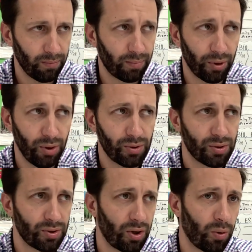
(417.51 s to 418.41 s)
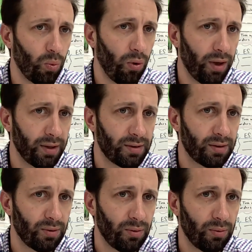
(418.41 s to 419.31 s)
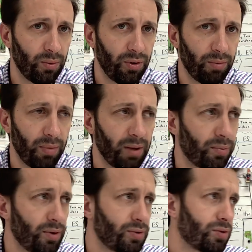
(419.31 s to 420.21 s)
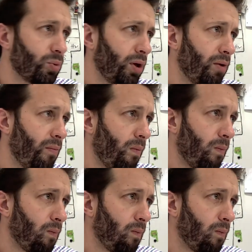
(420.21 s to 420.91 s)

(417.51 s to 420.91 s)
producers are what? What are the main producers? What?